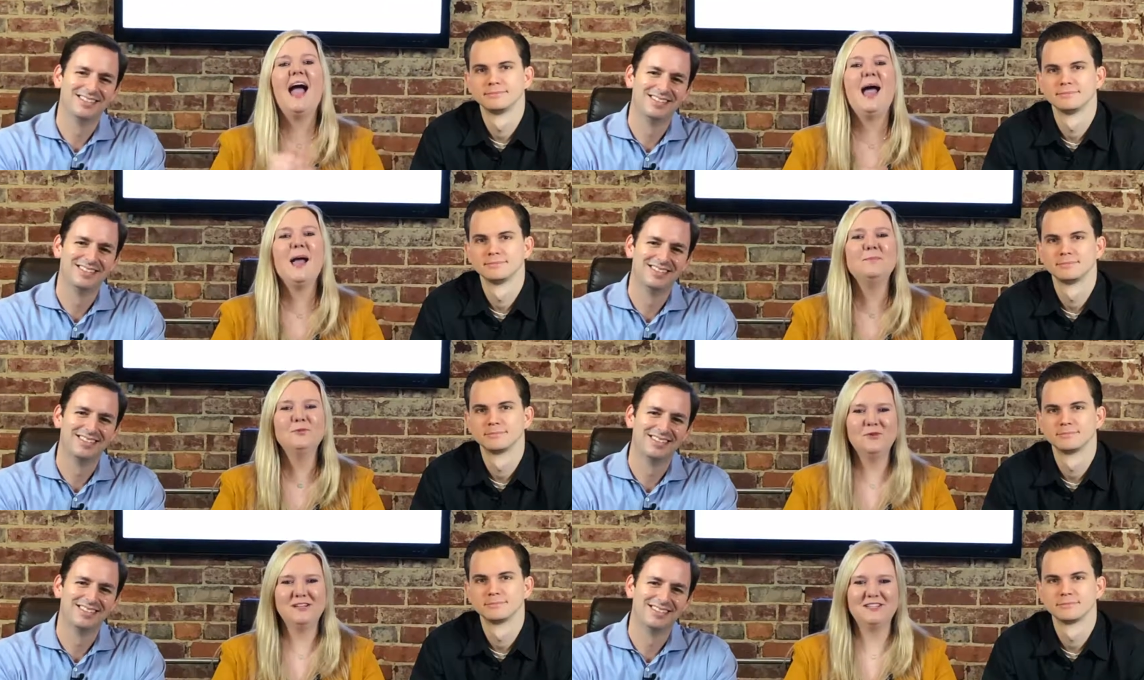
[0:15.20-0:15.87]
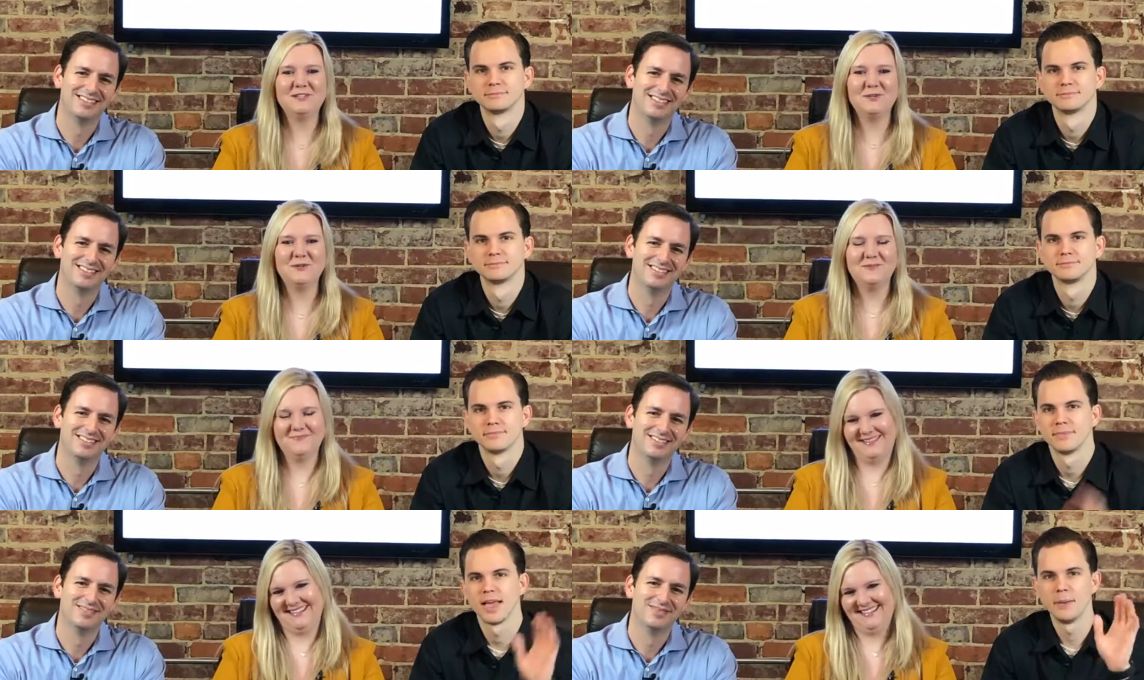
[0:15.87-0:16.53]
Speaker 1: I'm
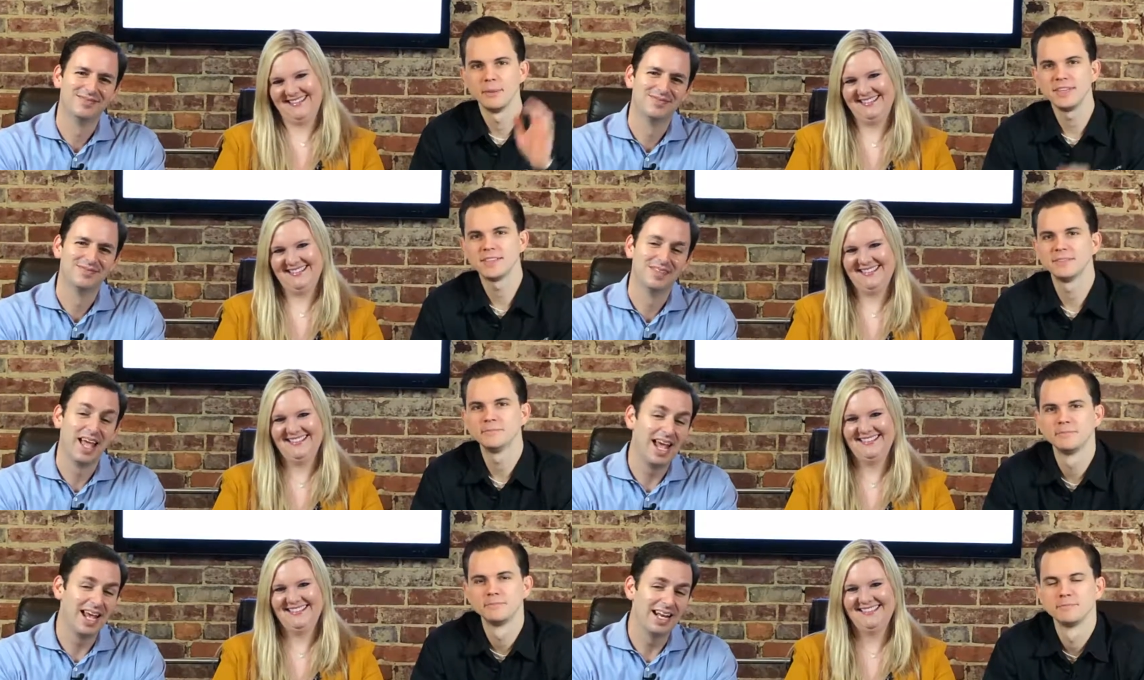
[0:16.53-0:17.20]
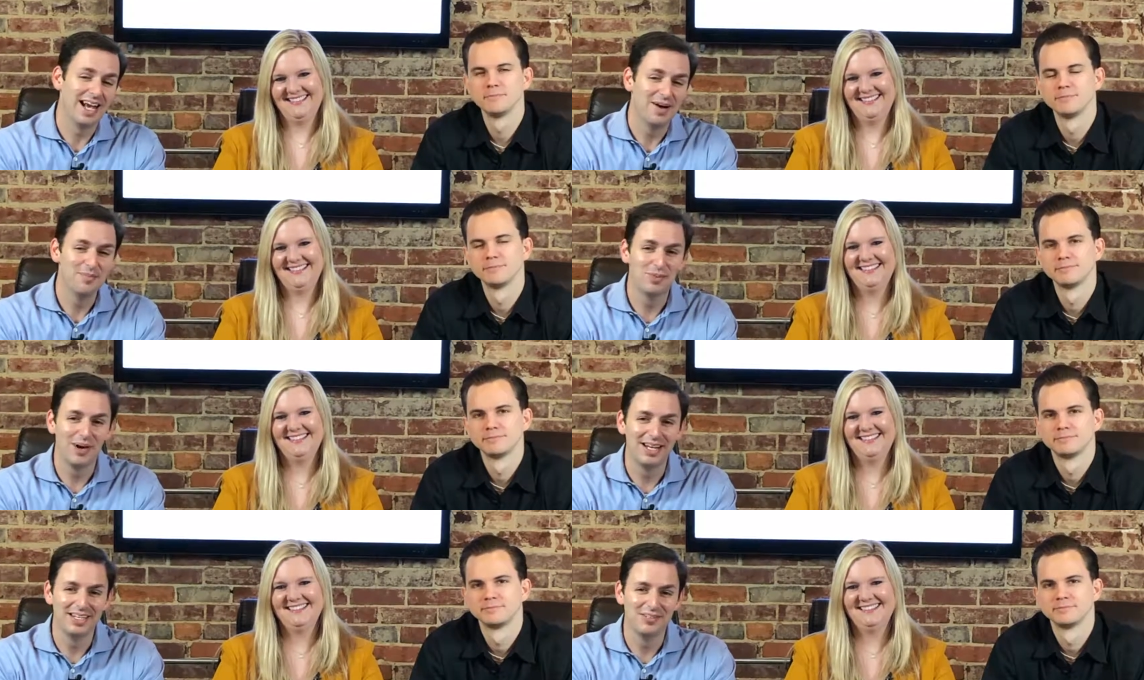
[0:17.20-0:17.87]
Crystal.
Speaker 2: I'm Ethan. And
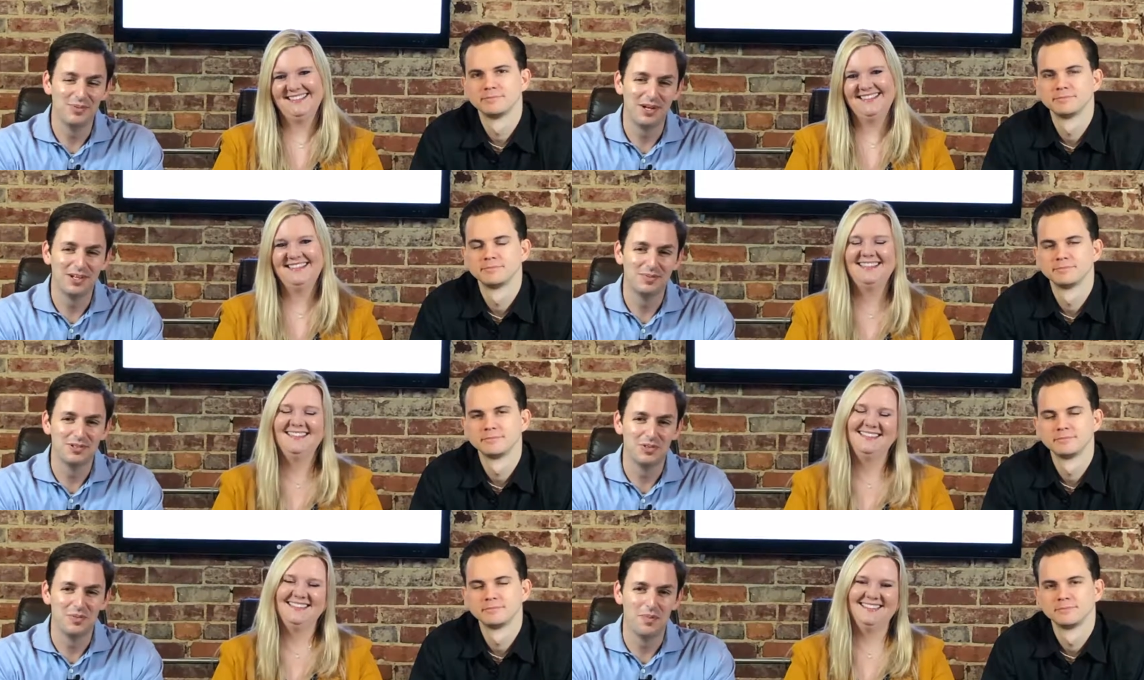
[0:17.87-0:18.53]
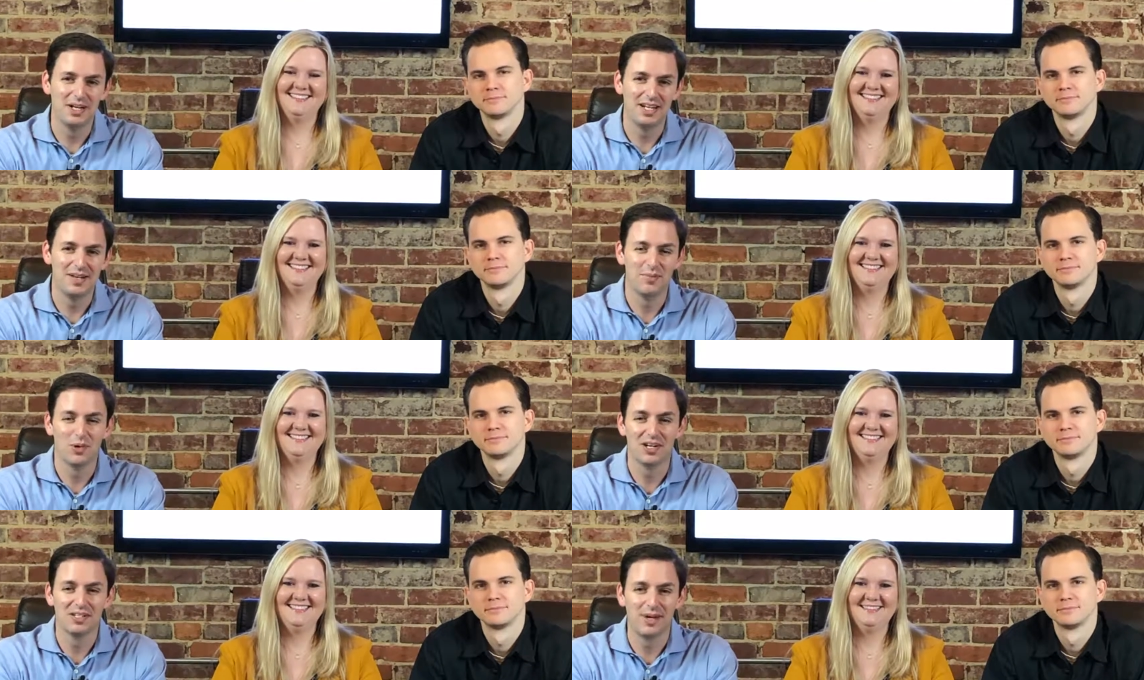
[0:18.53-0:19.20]
I'm Brandon. Welcome to Monday
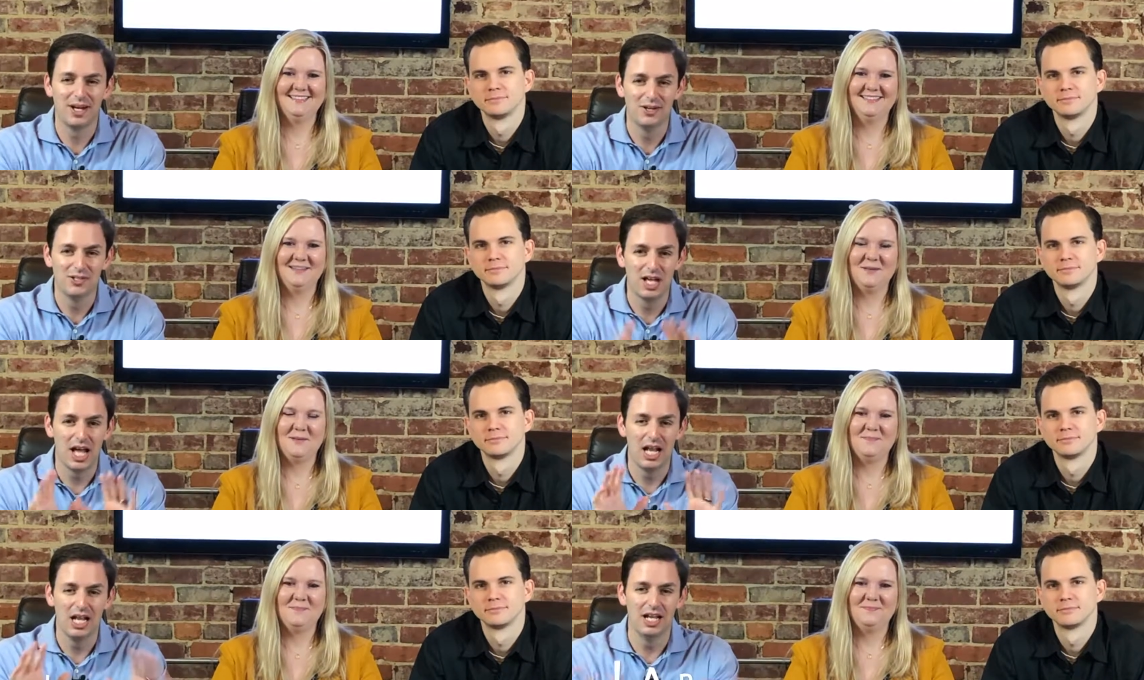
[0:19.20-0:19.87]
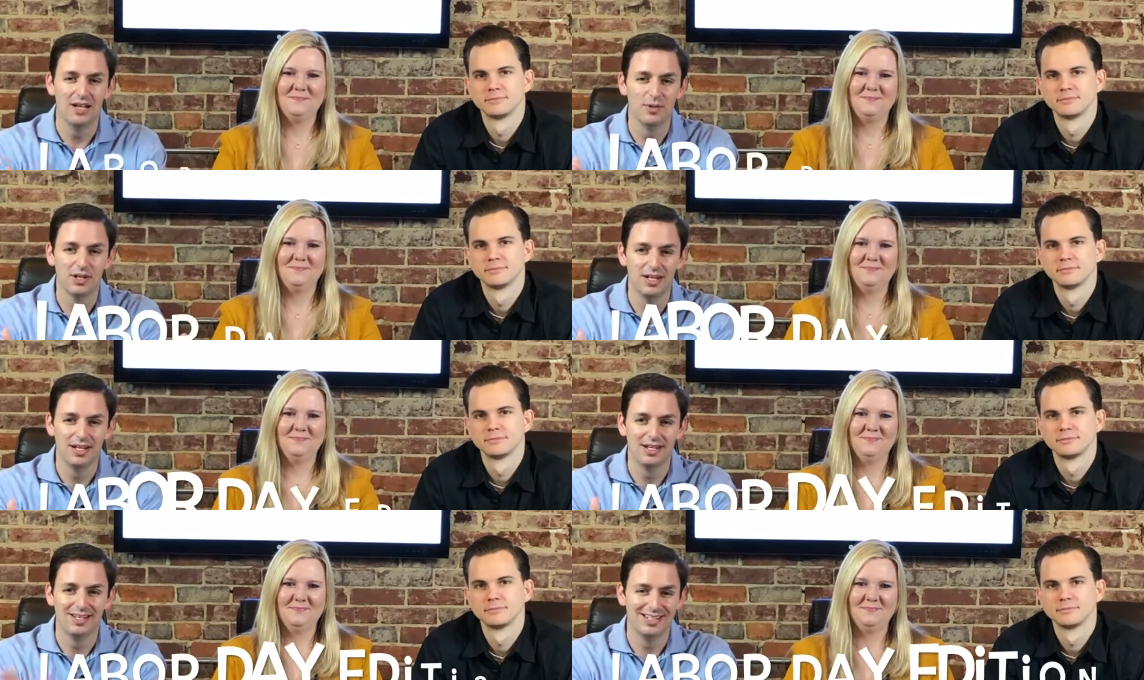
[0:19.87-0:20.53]
Mortgage Matters, the Labor
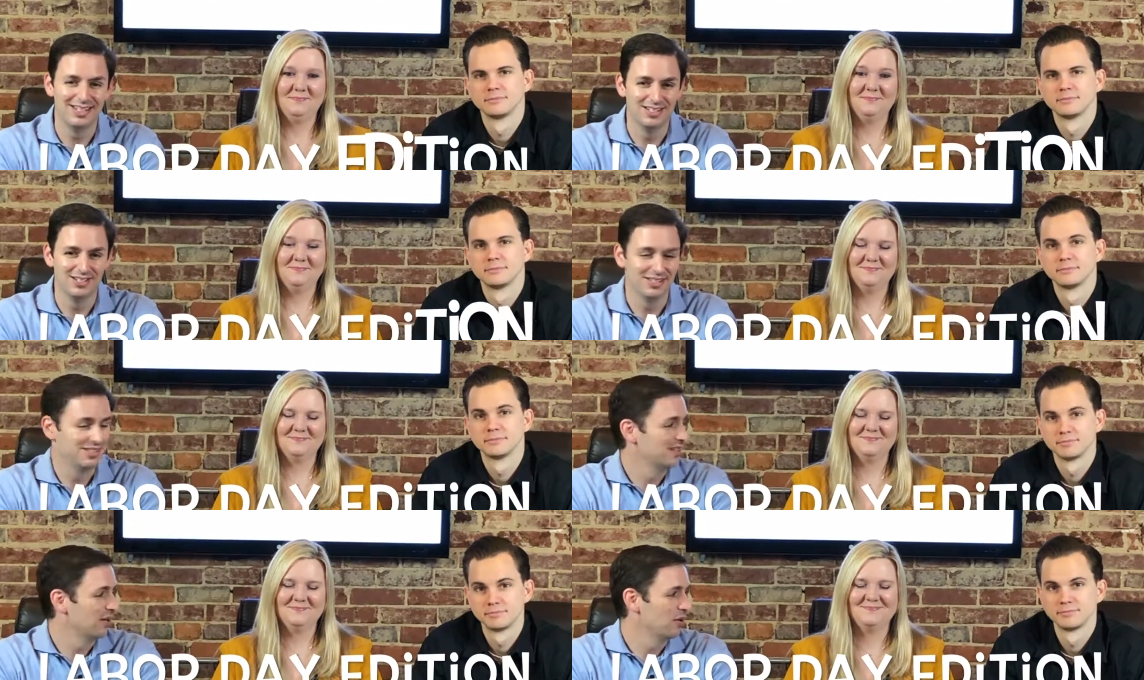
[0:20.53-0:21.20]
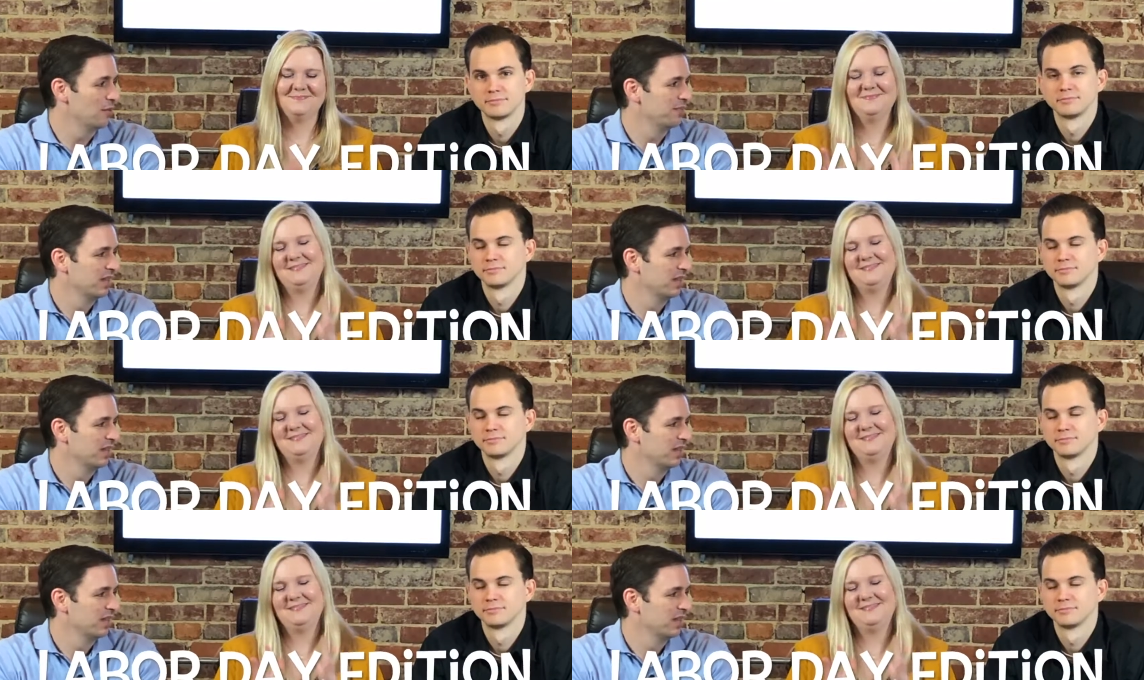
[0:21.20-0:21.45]
Day edition. So,